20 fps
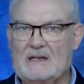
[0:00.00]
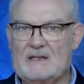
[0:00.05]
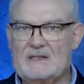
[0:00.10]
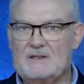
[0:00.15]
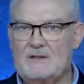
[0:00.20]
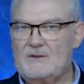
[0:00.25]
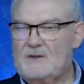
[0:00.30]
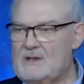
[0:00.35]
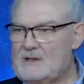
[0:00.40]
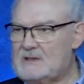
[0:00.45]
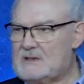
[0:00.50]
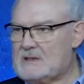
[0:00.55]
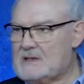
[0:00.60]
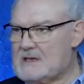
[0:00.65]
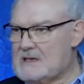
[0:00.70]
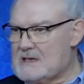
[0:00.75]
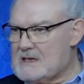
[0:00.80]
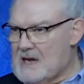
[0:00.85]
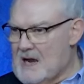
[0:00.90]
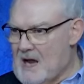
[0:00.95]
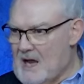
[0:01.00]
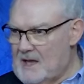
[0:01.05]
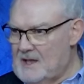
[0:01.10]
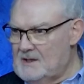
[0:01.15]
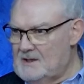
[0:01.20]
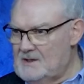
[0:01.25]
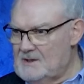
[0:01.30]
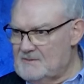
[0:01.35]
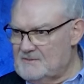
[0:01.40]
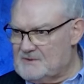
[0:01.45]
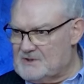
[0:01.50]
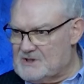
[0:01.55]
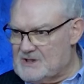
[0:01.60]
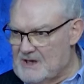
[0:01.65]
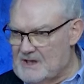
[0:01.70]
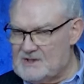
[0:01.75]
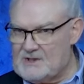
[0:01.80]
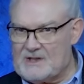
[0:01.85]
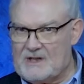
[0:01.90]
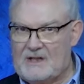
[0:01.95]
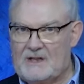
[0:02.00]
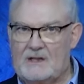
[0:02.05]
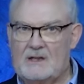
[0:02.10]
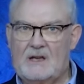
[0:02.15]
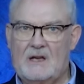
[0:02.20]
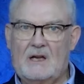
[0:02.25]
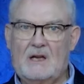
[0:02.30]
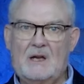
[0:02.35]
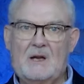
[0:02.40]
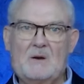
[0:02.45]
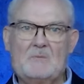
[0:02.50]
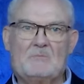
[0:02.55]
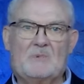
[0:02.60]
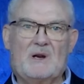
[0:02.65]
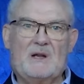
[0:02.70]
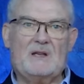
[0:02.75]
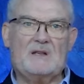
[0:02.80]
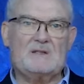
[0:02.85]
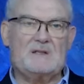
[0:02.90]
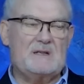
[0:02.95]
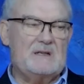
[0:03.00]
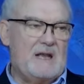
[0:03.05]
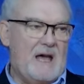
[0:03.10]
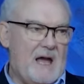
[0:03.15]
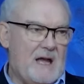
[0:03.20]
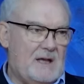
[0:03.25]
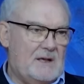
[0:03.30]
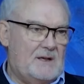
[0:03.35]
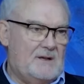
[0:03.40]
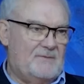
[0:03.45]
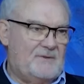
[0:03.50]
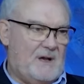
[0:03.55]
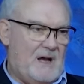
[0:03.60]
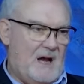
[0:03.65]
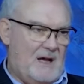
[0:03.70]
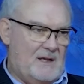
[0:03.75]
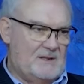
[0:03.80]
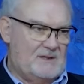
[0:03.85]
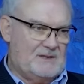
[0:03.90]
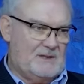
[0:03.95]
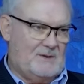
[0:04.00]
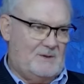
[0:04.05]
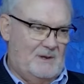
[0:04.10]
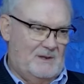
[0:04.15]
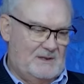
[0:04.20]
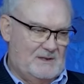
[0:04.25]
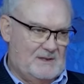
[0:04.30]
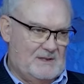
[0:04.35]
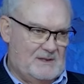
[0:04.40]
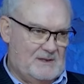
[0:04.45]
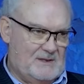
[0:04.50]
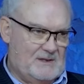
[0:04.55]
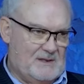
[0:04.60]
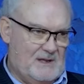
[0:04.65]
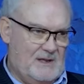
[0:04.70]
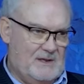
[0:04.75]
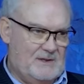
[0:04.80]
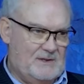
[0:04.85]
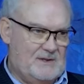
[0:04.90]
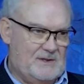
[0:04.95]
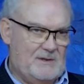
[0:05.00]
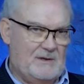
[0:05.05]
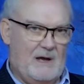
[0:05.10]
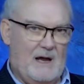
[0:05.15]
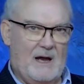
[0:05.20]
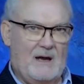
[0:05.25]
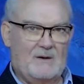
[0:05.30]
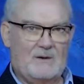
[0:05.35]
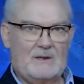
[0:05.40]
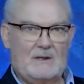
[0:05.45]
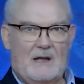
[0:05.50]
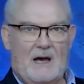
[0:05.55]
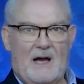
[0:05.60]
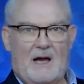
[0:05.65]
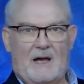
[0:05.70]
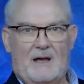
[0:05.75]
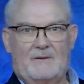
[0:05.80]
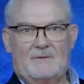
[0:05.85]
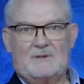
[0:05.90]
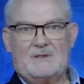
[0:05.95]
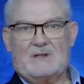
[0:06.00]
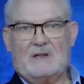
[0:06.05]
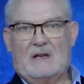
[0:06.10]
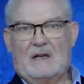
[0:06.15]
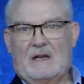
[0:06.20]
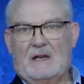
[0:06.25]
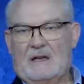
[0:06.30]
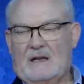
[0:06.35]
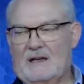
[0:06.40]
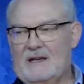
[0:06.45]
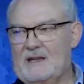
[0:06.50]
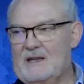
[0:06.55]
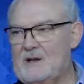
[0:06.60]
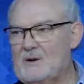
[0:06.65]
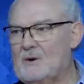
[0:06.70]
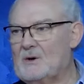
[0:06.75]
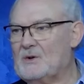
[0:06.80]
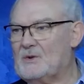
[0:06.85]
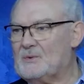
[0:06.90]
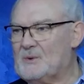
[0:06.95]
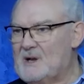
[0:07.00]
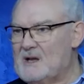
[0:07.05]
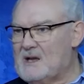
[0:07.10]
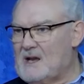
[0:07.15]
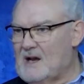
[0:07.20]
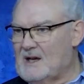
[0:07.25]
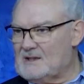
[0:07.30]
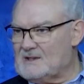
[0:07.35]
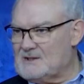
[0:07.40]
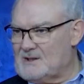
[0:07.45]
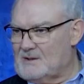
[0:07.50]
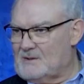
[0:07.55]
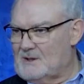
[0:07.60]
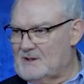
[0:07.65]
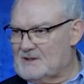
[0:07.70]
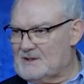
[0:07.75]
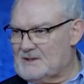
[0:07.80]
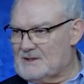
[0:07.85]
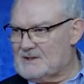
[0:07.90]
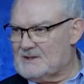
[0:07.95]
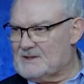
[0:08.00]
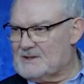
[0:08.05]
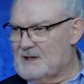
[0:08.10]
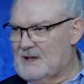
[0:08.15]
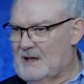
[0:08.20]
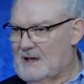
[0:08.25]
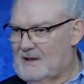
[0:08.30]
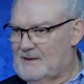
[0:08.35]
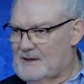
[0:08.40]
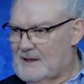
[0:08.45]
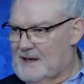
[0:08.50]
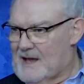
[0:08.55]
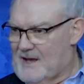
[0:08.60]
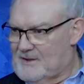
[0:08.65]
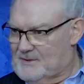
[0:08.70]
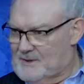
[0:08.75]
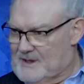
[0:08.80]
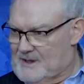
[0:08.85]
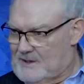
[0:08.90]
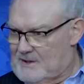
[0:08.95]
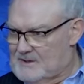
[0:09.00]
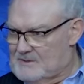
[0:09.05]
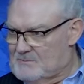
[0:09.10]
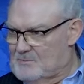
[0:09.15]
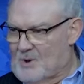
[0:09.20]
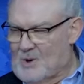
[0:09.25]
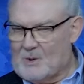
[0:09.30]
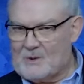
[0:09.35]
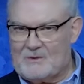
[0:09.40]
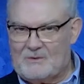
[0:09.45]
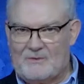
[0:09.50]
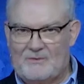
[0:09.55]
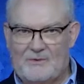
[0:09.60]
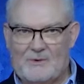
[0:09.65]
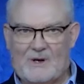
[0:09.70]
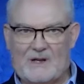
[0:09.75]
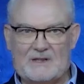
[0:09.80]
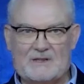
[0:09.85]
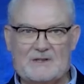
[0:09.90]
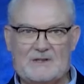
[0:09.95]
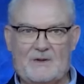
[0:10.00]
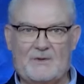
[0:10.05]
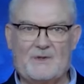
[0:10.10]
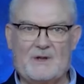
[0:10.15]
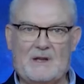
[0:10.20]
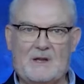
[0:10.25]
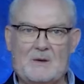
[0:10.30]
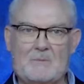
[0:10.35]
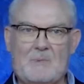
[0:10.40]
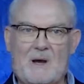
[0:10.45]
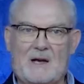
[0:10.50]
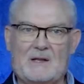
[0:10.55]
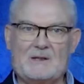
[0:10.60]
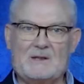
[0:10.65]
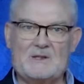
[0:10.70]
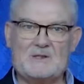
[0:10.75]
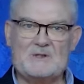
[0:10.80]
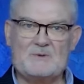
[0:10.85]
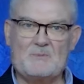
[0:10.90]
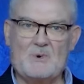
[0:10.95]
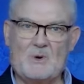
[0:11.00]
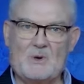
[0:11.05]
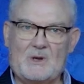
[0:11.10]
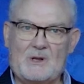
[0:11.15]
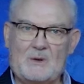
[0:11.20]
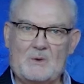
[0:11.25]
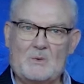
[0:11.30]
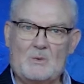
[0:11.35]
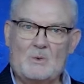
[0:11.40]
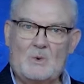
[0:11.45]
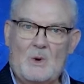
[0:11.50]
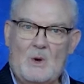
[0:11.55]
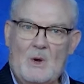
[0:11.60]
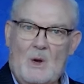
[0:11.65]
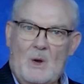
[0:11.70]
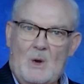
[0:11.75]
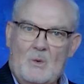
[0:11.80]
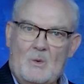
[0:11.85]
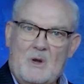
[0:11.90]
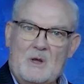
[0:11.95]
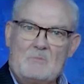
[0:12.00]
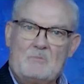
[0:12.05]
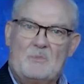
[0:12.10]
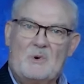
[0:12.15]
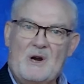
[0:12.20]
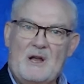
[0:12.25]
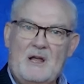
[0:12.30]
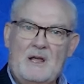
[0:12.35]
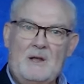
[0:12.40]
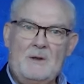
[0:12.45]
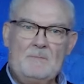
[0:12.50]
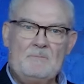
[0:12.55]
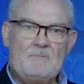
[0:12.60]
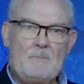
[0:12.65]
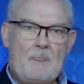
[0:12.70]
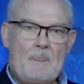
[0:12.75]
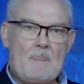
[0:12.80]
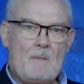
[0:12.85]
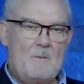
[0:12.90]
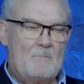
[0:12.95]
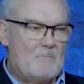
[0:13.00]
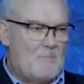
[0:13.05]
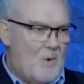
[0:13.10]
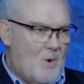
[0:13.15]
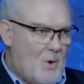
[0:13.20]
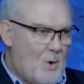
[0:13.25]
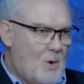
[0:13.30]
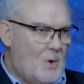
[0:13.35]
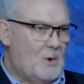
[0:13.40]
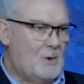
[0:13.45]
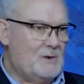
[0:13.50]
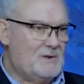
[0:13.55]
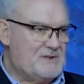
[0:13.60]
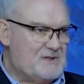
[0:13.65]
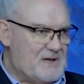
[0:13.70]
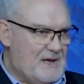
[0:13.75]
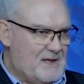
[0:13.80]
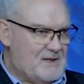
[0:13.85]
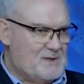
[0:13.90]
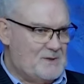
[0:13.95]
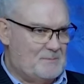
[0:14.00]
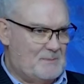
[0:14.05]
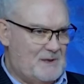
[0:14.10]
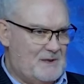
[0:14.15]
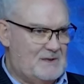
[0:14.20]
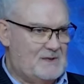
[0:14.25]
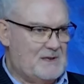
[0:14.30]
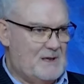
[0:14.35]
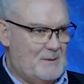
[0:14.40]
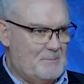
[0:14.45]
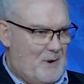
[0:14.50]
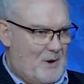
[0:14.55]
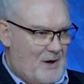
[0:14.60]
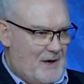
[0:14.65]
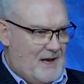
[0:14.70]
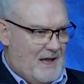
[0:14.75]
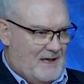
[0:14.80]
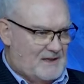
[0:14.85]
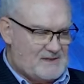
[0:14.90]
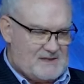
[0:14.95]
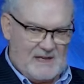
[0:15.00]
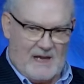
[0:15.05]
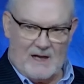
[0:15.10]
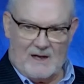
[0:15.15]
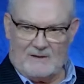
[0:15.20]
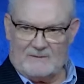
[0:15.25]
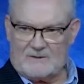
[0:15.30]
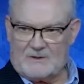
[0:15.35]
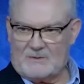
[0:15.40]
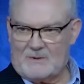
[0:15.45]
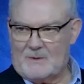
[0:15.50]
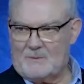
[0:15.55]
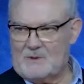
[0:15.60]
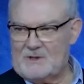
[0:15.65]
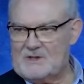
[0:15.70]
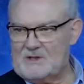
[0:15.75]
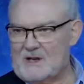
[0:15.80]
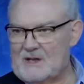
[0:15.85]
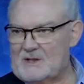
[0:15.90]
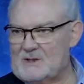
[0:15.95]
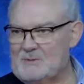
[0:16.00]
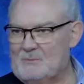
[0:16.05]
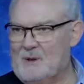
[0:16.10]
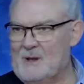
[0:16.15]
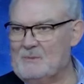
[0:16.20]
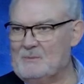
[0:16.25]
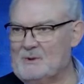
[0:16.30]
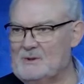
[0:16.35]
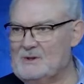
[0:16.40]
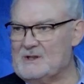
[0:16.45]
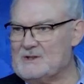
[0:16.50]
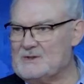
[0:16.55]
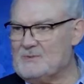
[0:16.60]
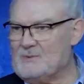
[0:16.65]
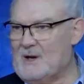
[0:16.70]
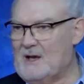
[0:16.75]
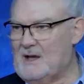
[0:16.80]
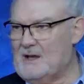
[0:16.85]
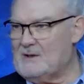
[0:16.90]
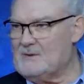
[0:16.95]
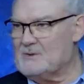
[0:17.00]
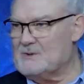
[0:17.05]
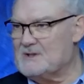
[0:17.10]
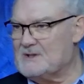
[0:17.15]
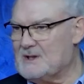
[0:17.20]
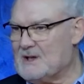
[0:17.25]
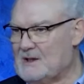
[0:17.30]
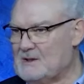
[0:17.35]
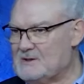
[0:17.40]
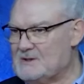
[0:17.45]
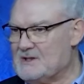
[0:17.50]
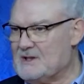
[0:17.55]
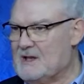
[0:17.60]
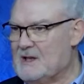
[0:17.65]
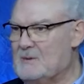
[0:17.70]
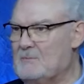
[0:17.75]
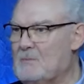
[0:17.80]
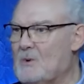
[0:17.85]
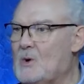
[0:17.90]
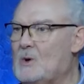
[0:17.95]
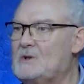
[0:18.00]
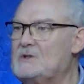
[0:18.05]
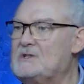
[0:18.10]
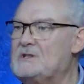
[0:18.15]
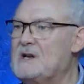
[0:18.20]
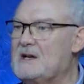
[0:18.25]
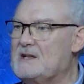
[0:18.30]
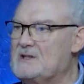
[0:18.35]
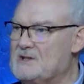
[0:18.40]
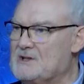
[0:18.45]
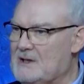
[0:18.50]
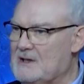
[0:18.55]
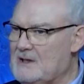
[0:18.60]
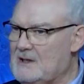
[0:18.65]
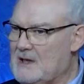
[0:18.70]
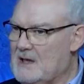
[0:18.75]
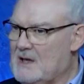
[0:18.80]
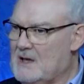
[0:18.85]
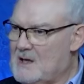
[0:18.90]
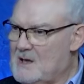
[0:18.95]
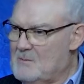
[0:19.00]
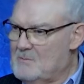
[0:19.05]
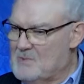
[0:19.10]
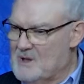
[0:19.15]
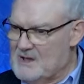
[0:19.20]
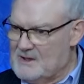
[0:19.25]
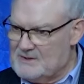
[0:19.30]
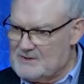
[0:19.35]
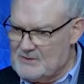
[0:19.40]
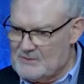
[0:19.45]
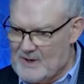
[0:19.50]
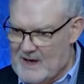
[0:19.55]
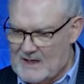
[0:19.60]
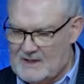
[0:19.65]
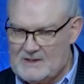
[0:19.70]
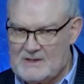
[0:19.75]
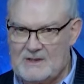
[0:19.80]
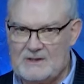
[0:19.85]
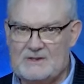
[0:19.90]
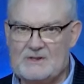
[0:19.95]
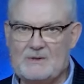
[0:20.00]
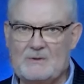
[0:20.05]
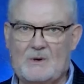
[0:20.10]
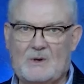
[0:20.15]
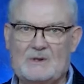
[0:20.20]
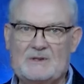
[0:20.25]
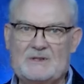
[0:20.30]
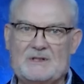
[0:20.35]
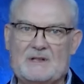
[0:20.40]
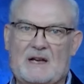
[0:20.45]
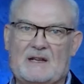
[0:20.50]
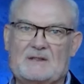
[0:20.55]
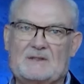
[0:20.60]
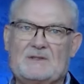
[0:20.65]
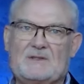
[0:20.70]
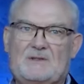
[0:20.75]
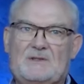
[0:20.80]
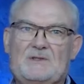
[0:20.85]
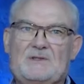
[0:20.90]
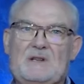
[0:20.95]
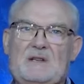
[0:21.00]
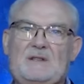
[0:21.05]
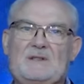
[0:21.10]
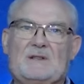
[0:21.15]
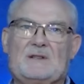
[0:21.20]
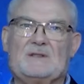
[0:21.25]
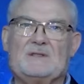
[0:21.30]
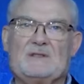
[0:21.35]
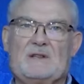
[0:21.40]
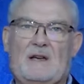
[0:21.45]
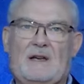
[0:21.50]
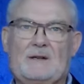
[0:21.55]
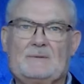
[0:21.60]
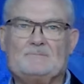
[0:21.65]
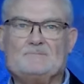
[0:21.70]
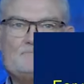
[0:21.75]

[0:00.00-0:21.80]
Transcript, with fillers: So, this kind of judging brings negative consequences into our lives. Here are three consequences that I think are important for us to think about this morning. We bring more judgment upon ourselves. When we judge people this way, it results in more judging being directed towards us. Jesus said,